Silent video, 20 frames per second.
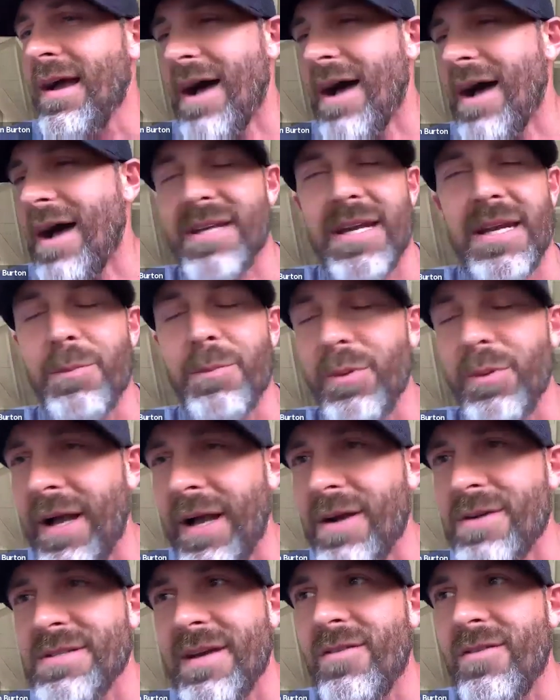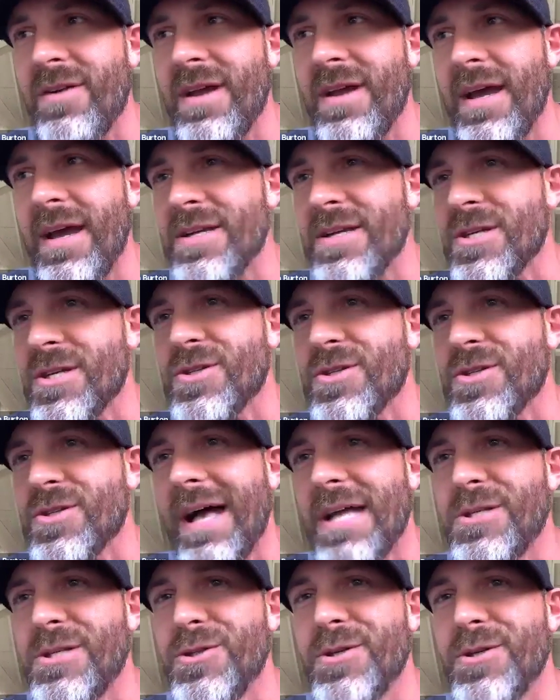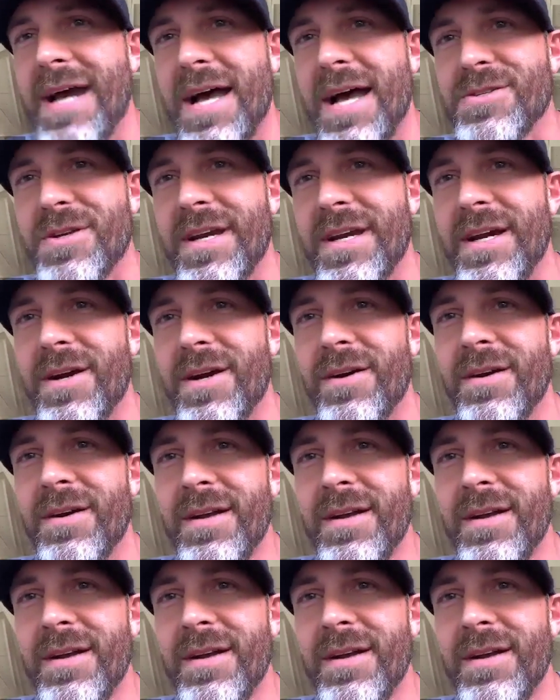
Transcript: outstanding players every day, and just so glad you guys are here